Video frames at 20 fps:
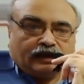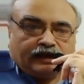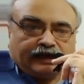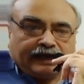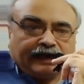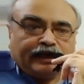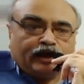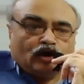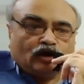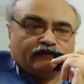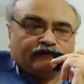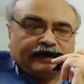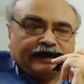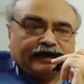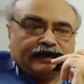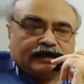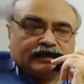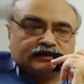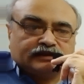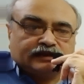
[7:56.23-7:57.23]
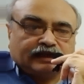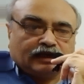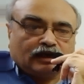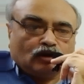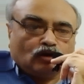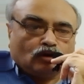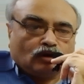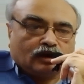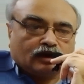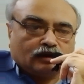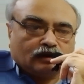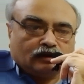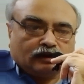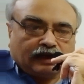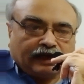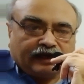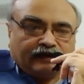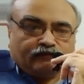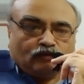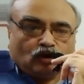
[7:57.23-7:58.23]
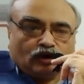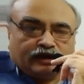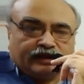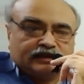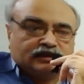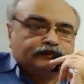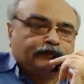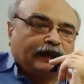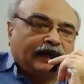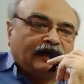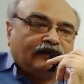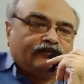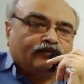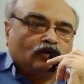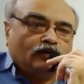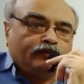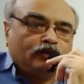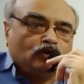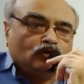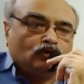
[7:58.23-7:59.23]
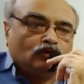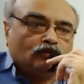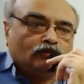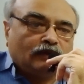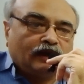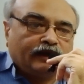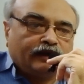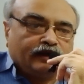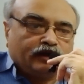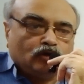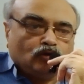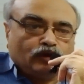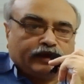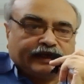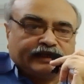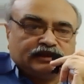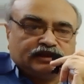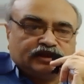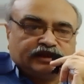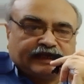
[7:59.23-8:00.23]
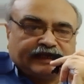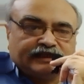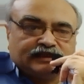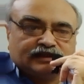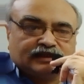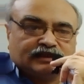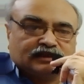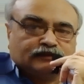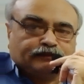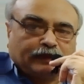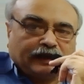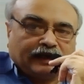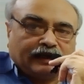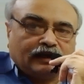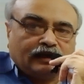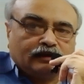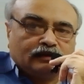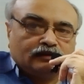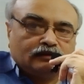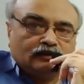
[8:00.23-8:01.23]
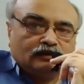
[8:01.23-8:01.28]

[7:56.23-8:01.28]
tell your vendors that, look, I want this part from you, but you can change this part,